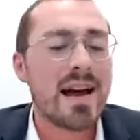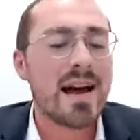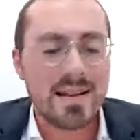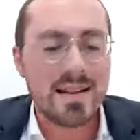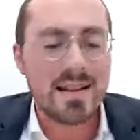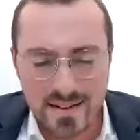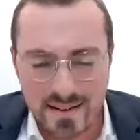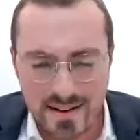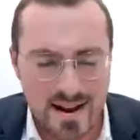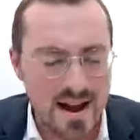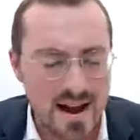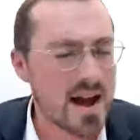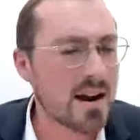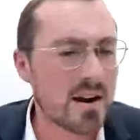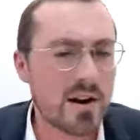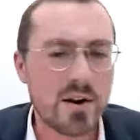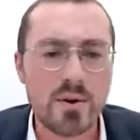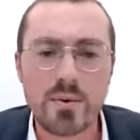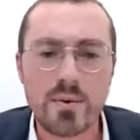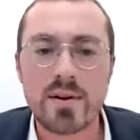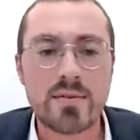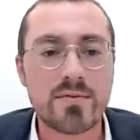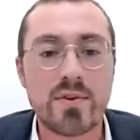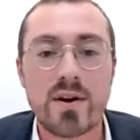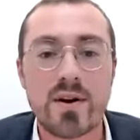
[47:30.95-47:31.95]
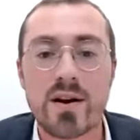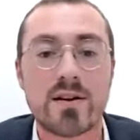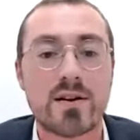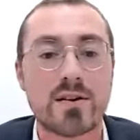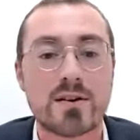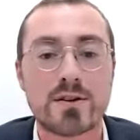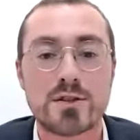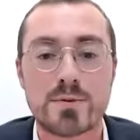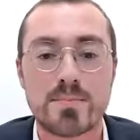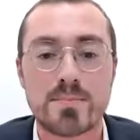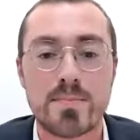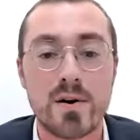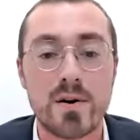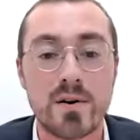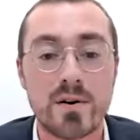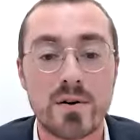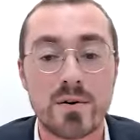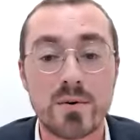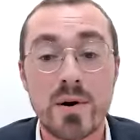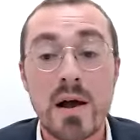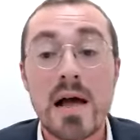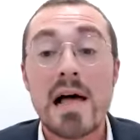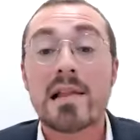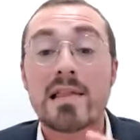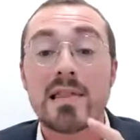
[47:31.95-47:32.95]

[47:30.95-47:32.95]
and to conquer it for HaKadosh Baruch Hu,